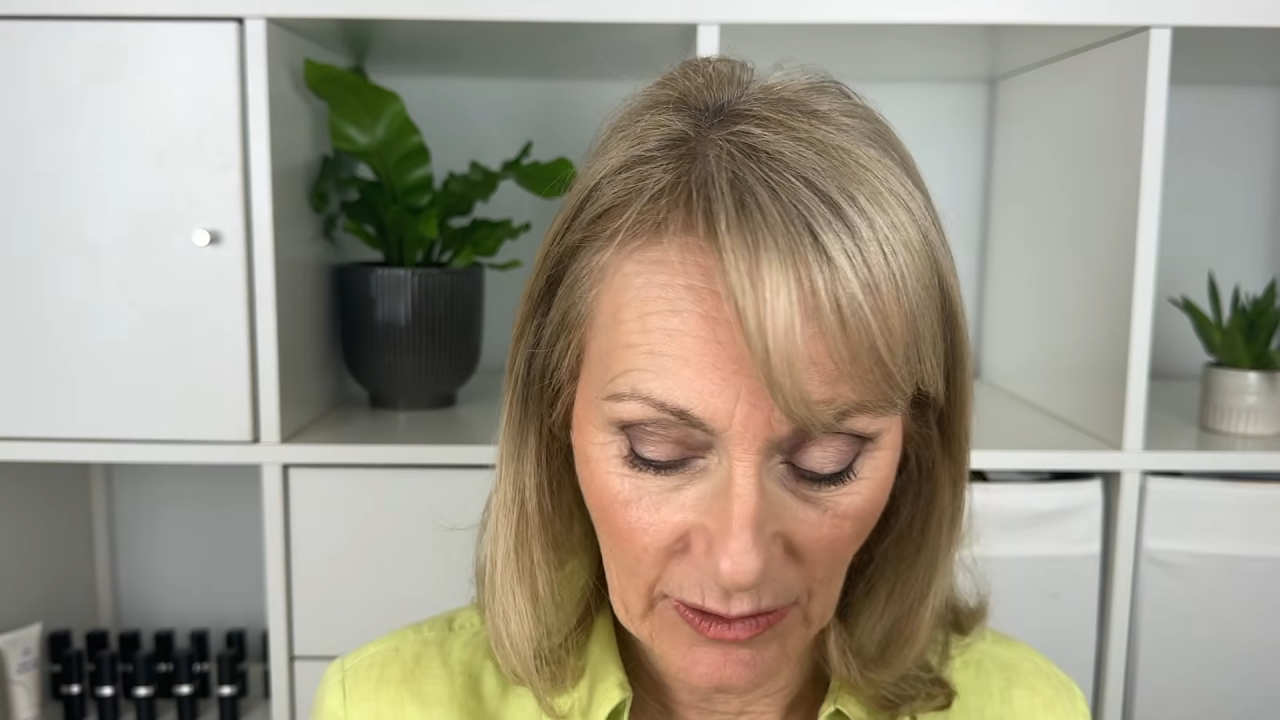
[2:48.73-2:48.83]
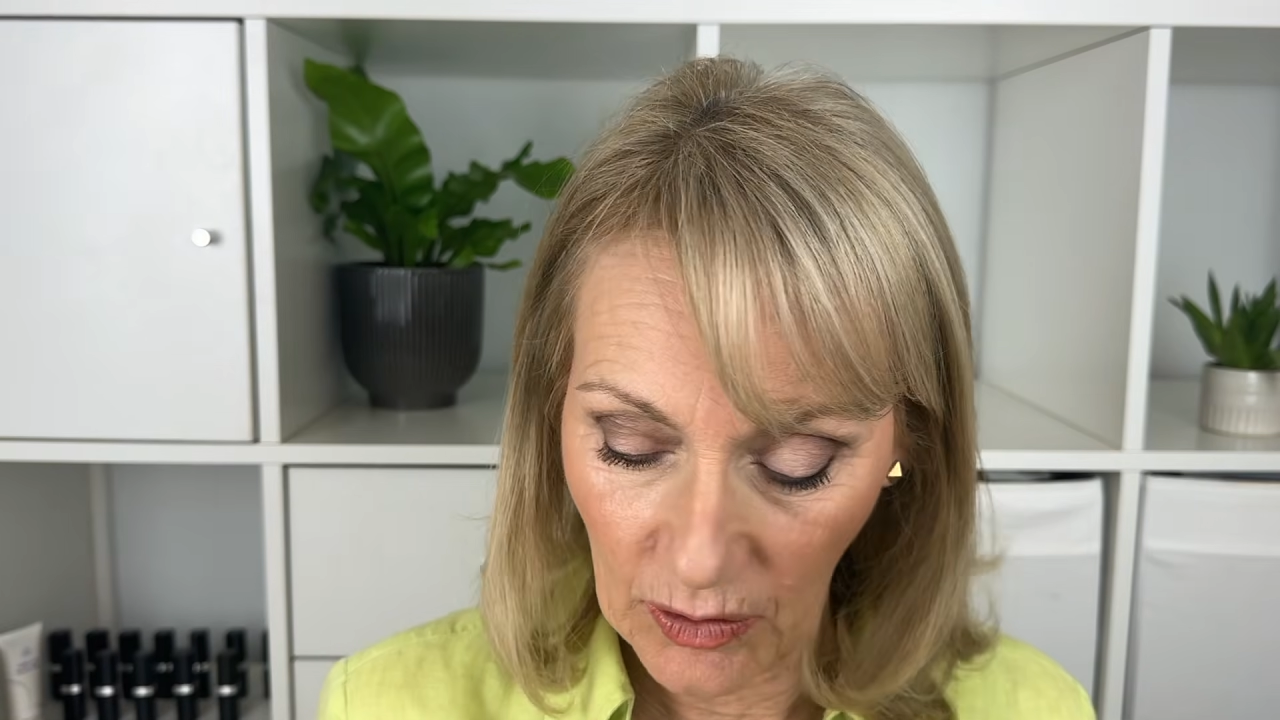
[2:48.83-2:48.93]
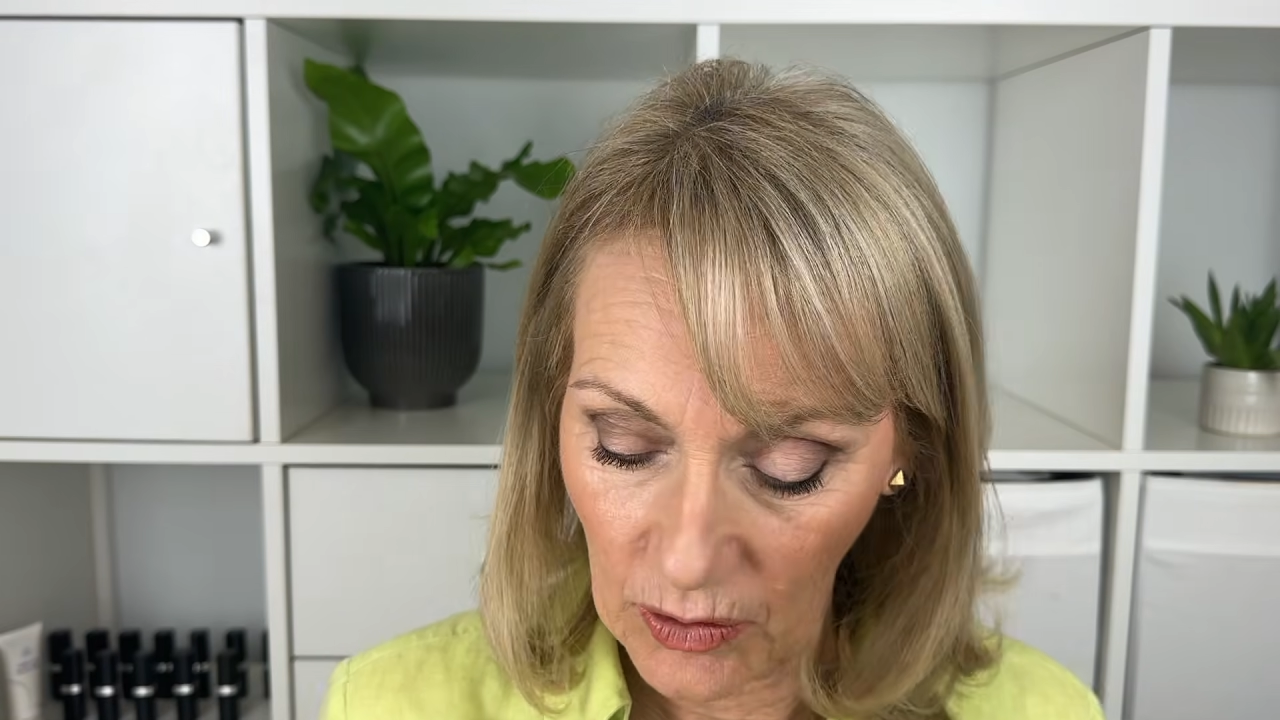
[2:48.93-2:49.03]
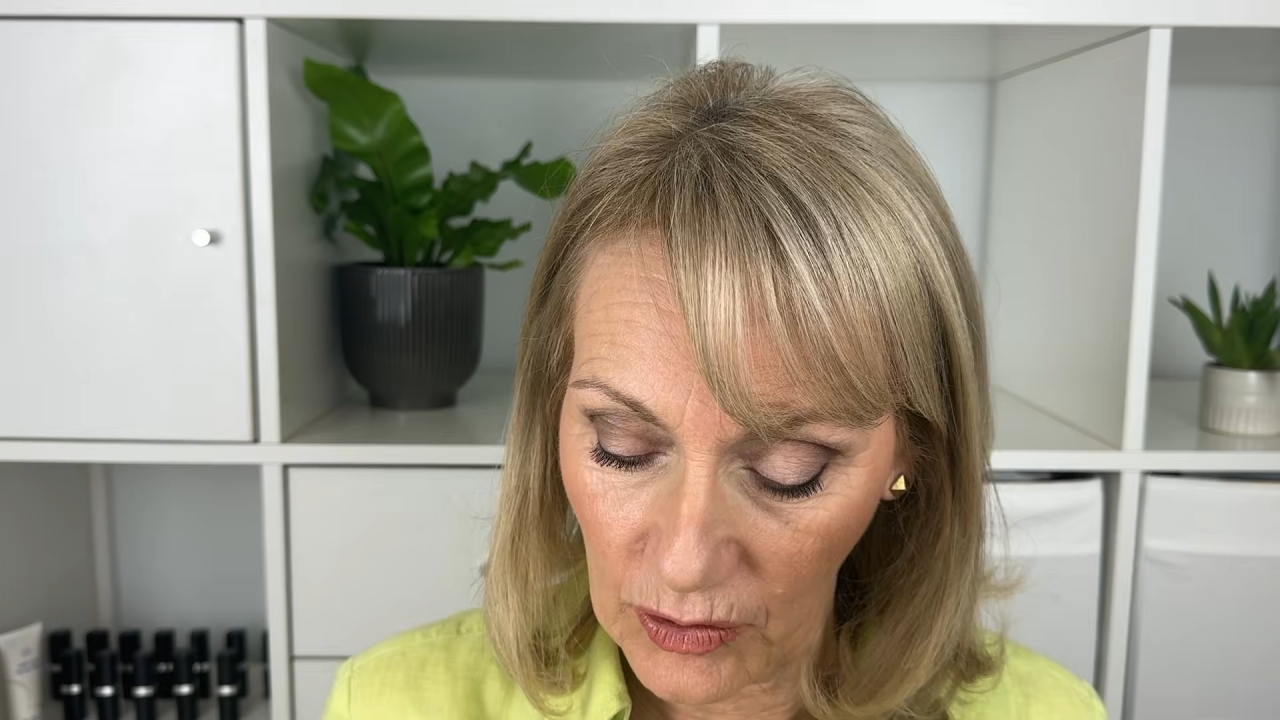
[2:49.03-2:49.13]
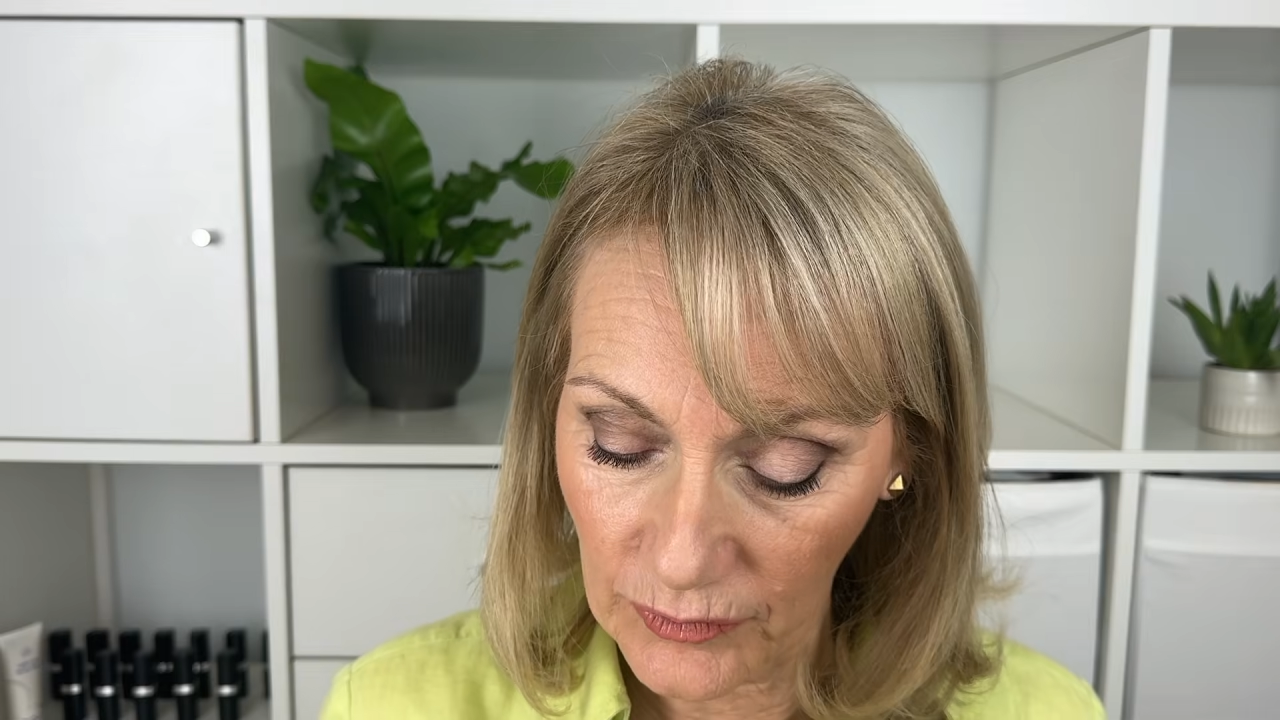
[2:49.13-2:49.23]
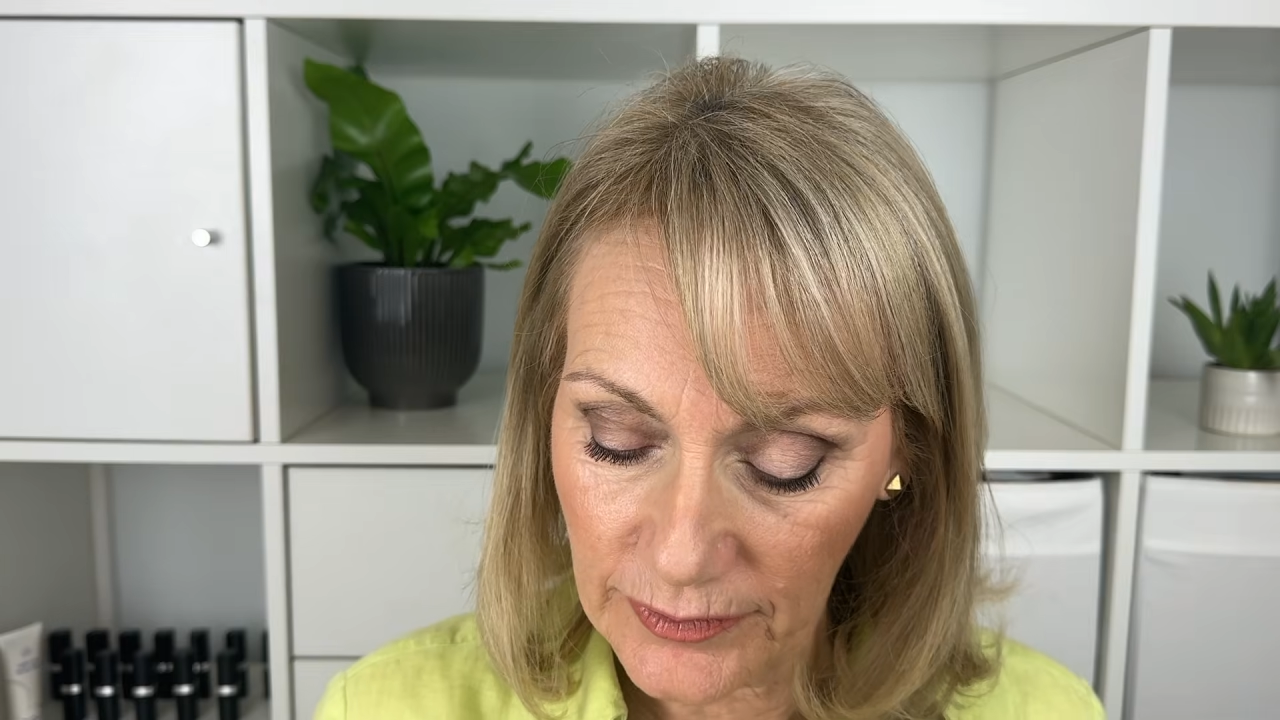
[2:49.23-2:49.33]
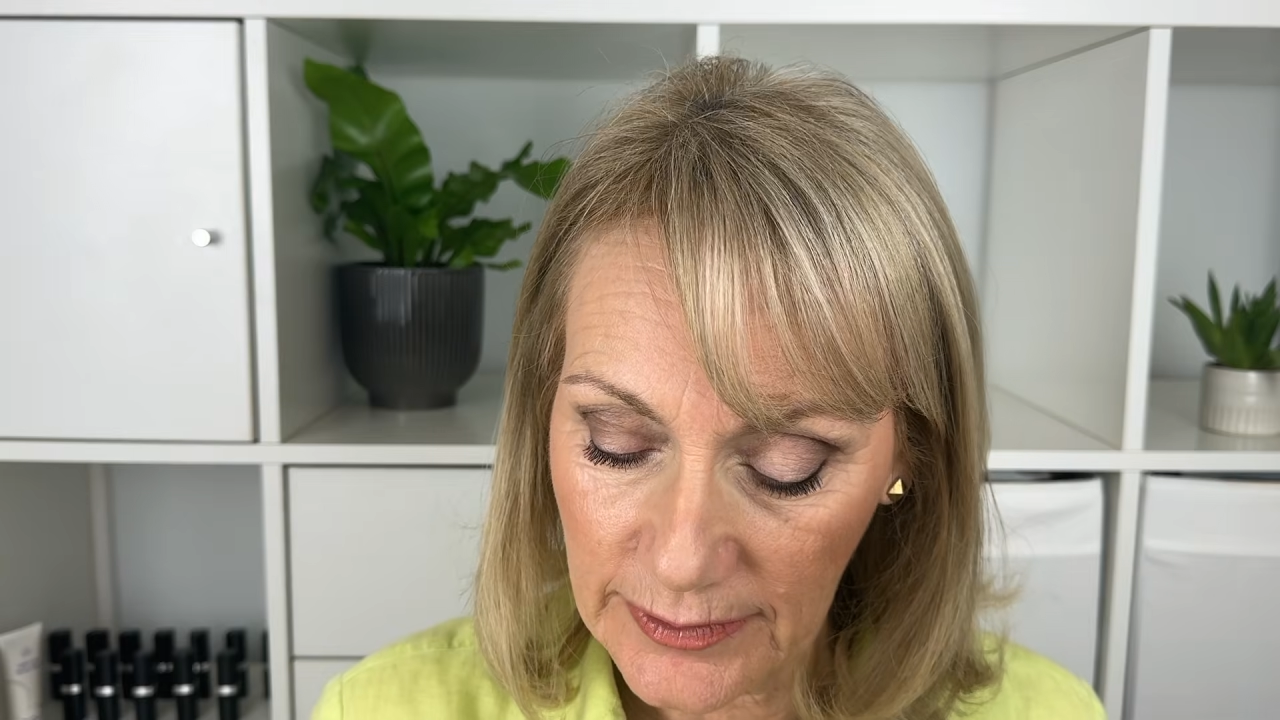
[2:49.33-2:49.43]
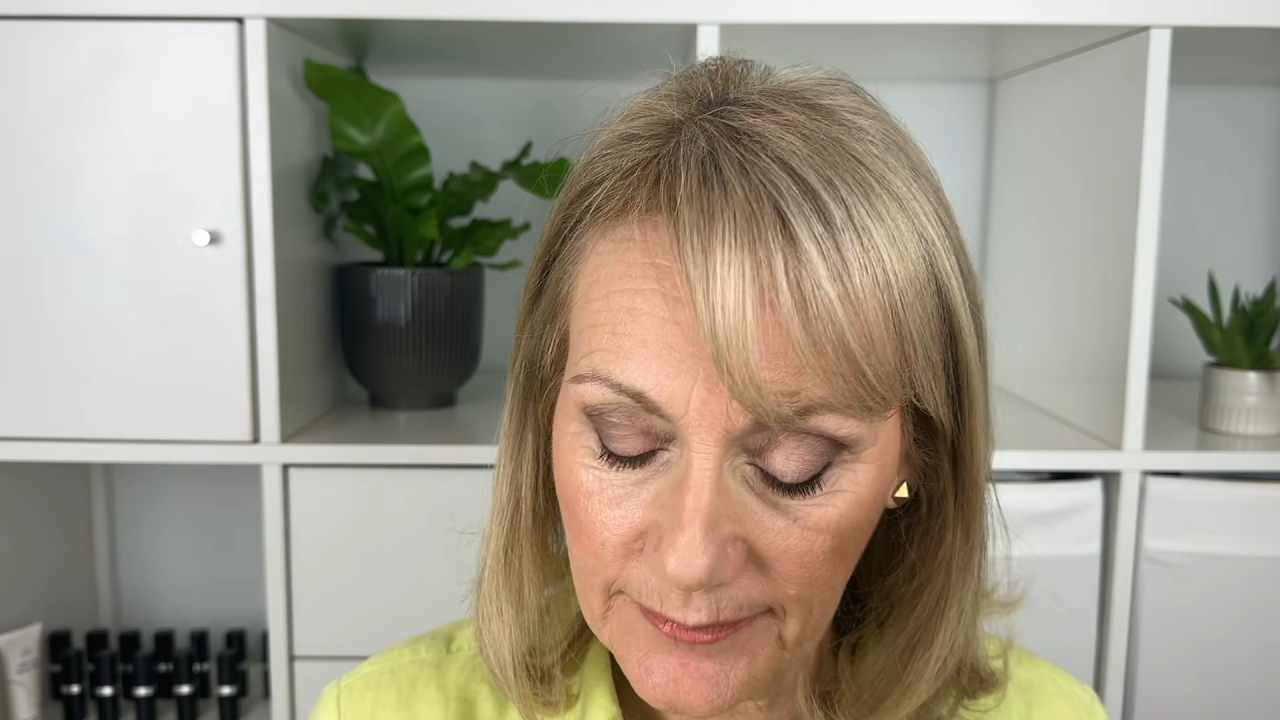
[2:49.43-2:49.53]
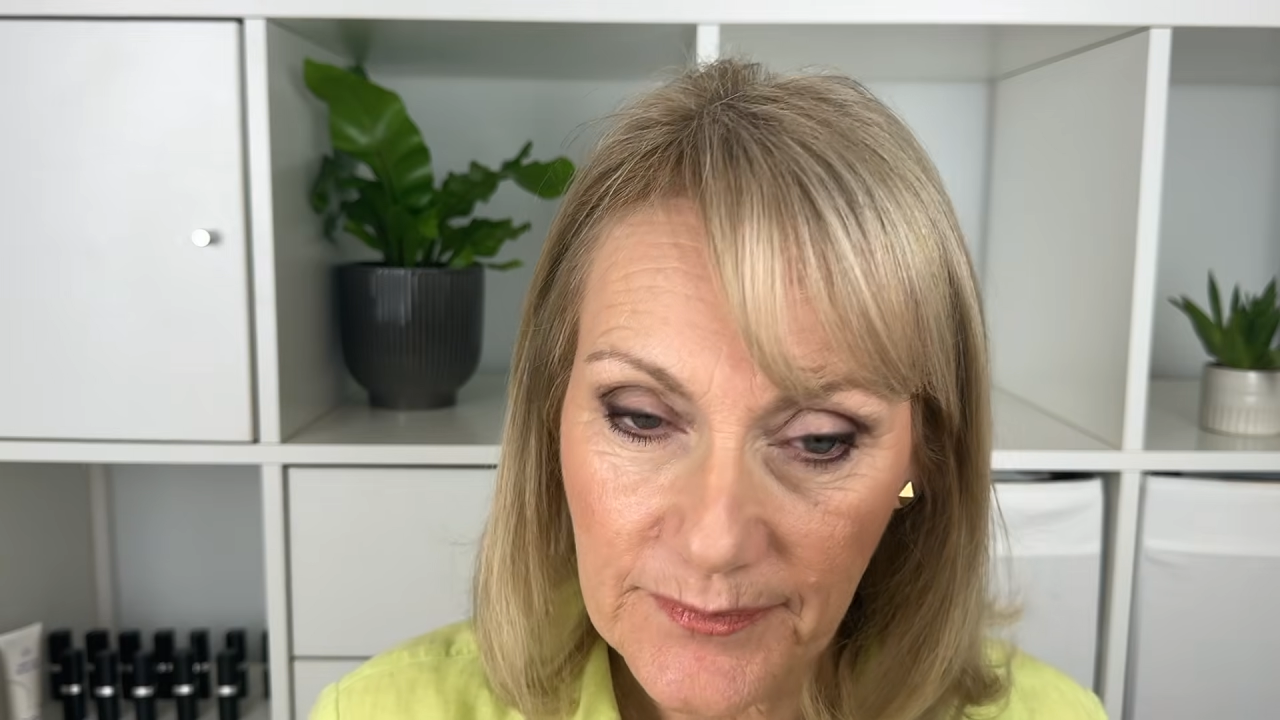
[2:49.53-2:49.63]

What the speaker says: on,